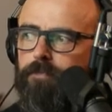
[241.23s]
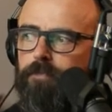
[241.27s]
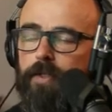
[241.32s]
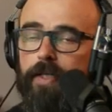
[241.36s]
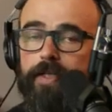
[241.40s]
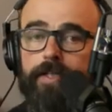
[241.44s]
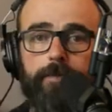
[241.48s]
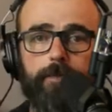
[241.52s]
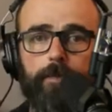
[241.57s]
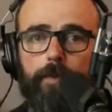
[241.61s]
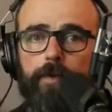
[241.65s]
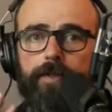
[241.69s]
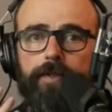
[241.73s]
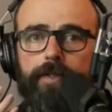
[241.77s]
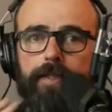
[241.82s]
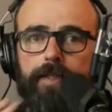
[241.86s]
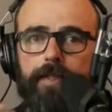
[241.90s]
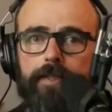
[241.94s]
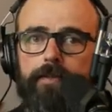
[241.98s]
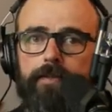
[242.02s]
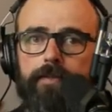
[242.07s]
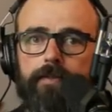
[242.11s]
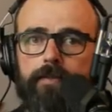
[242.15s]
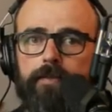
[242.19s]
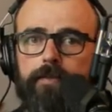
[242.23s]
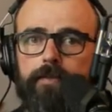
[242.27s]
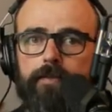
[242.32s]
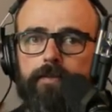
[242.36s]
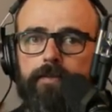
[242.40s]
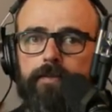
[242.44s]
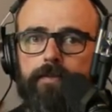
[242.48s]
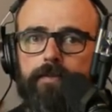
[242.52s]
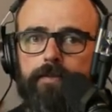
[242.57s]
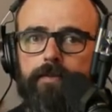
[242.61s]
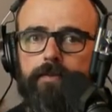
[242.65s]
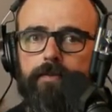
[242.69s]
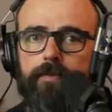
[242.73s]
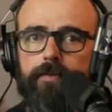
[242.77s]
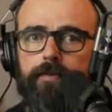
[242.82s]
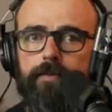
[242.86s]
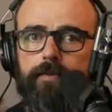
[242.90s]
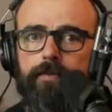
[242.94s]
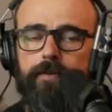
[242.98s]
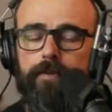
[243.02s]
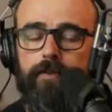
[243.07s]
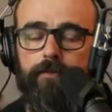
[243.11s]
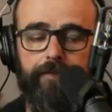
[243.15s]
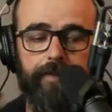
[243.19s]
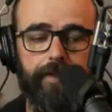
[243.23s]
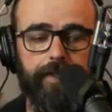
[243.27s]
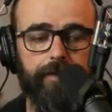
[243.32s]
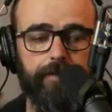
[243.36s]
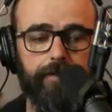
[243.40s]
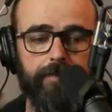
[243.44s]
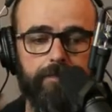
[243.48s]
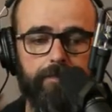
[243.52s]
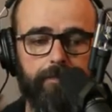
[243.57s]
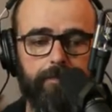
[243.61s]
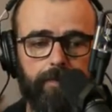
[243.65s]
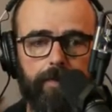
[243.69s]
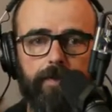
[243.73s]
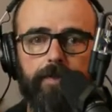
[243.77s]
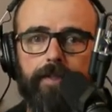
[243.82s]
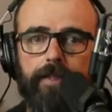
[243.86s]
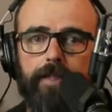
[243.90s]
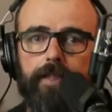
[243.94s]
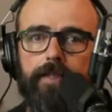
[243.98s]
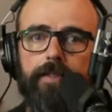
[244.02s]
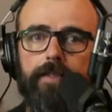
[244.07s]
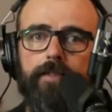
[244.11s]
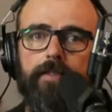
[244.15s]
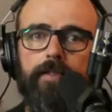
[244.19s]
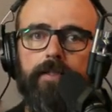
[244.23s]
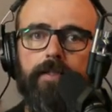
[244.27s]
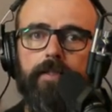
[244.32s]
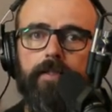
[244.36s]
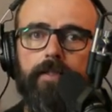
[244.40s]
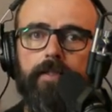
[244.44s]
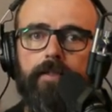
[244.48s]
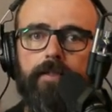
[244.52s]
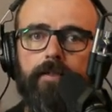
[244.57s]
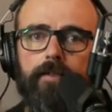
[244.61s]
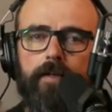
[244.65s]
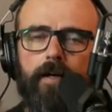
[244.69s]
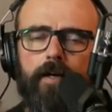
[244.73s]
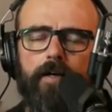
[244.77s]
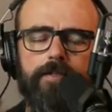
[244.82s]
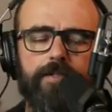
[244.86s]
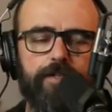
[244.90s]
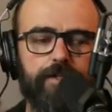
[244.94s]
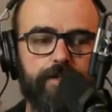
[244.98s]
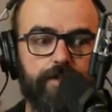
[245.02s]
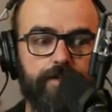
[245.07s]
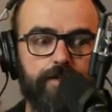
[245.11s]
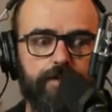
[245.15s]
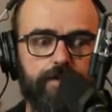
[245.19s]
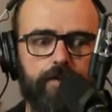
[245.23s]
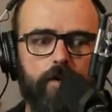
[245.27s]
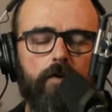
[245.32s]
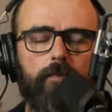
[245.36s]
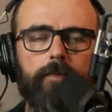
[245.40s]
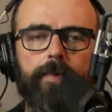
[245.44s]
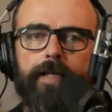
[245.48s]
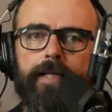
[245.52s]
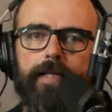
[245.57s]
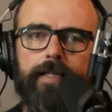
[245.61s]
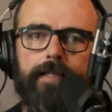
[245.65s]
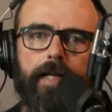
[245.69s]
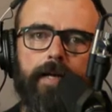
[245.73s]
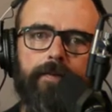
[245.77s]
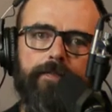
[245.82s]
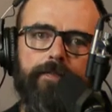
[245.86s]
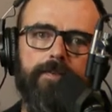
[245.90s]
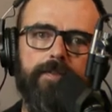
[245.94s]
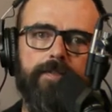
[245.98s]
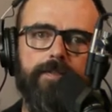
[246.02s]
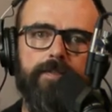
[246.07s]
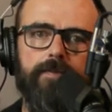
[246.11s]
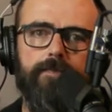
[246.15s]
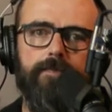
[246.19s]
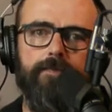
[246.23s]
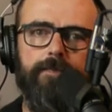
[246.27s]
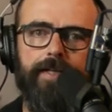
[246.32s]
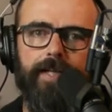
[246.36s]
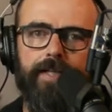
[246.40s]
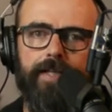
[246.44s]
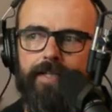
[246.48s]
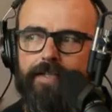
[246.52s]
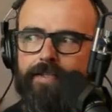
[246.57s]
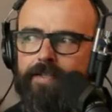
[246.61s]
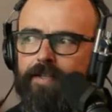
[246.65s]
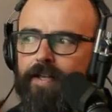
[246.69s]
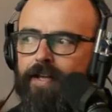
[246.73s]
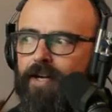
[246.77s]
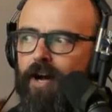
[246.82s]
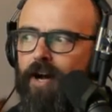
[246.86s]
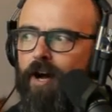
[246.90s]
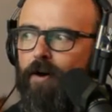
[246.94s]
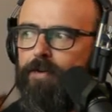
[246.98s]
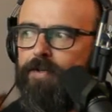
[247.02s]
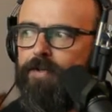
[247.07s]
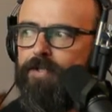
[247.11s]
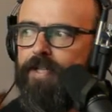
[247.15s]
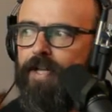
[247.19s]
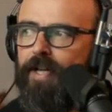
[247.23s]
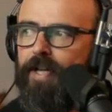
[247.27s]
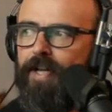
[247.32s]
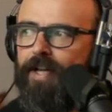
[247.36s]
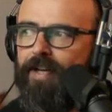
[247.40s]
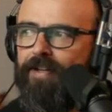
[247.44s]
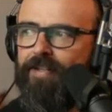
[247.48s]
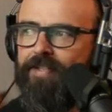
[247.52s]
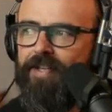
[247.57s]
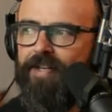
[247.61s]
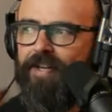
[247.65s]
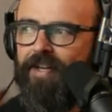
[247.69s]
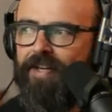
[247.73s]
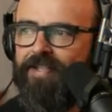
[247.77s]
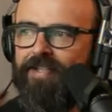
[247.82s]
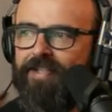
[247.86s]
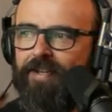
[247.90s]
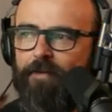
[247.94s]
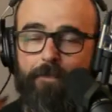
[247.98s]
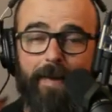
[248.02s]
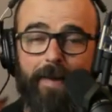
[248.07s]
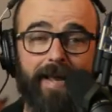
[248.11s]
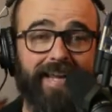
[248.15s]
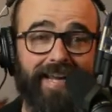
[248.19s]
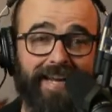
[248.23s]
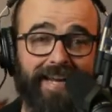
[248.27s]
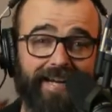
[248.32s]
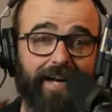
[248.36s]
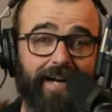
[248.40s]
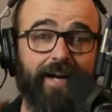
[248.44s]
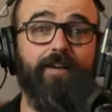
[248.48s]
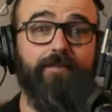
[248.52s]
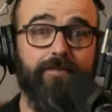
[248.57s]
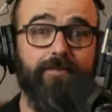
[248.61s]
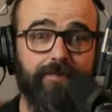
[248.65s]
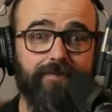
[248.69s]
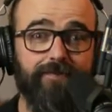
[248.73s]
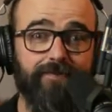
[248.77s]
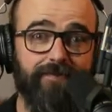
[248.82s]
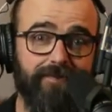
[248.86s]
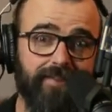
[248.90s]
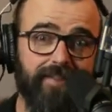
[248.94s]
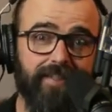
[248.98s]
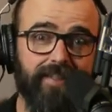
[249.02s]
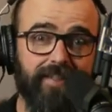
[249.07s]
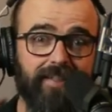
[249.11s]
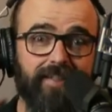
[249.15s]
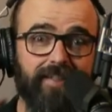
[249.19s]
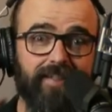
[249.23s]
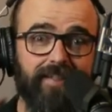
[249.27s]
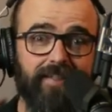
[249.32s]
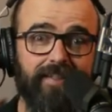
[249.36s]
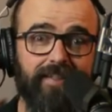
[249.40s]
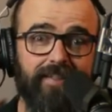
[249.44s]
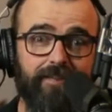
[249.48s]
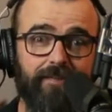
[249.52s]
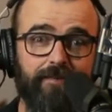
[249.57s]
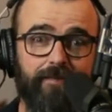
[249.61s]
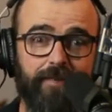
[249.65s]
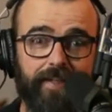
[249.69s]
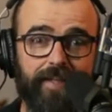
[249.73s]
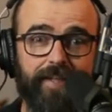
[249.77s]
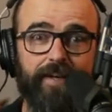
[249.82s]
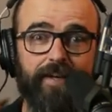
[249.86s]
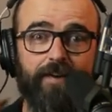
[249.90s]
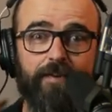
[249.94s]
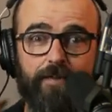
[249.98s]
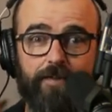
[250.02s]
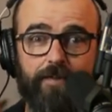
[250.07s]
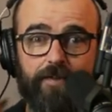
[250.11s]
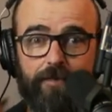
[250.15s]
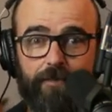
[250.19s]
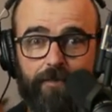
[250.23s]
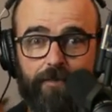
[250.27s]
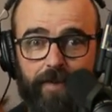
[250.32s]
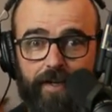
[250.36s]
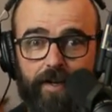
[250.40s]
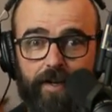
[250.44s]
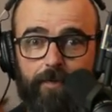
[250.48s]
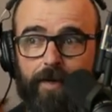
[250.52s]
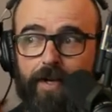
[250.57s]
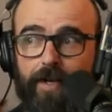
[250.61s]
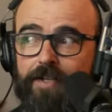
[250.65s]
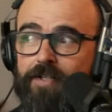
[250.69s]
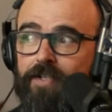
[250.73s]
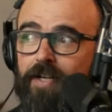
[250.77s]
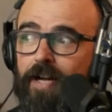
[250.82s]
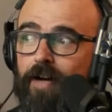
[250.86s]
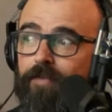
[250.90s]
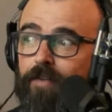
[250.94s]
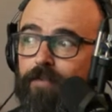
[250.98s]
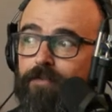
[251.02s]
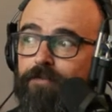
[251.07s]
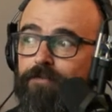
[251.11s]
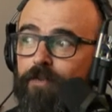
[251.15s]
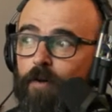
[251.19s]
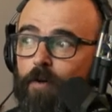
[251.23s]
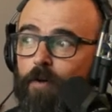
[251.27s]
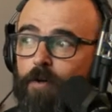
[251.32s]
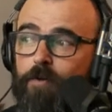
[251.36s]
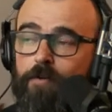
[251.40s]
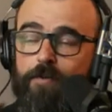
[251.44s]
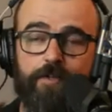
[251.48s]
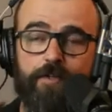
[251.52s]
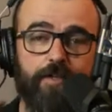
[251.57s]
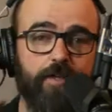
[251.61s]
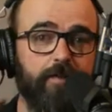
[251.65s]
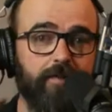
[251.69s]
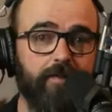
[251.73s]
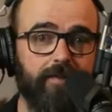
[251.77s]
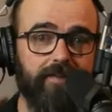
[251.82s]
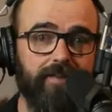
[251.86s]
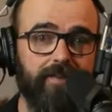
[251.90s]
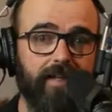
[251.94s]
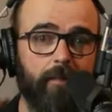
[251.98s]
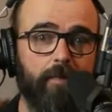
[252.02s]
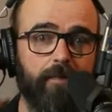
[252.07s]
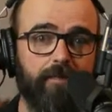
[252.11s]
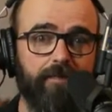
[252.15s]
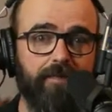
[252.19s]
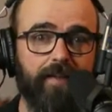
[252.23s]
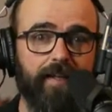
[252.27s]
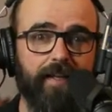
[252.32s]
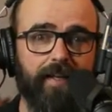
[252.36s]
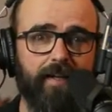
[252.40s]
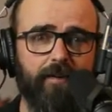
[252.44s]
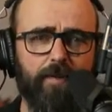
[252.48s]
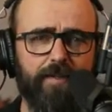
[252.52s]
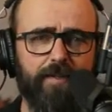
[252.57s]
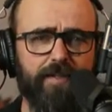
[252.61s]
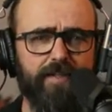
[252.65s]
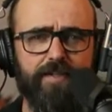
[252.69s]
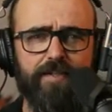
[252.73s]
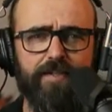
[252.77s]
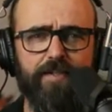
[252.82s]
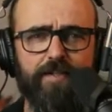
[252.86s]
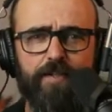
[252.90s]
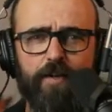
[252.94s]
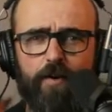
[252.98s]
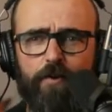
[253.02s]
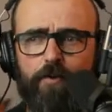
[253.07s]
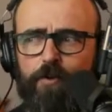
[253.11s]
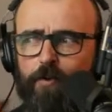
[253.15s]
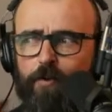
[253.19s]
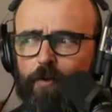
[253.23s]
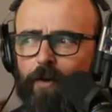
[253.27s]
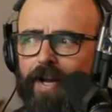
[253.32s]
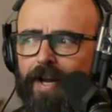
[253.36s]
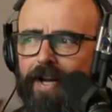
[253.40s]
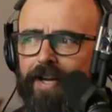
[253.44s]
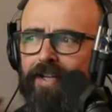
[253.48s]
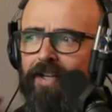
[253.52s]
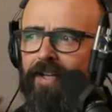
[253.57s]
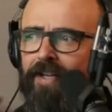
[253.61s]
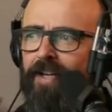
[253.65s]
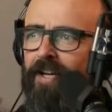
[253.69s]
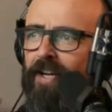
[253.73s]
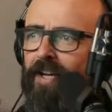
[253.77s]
It's brilliant. The video is brilliant on so many levels, because it's like almost it's a making of a video. So it's a video production of a photo shoot type of thing, which is so great.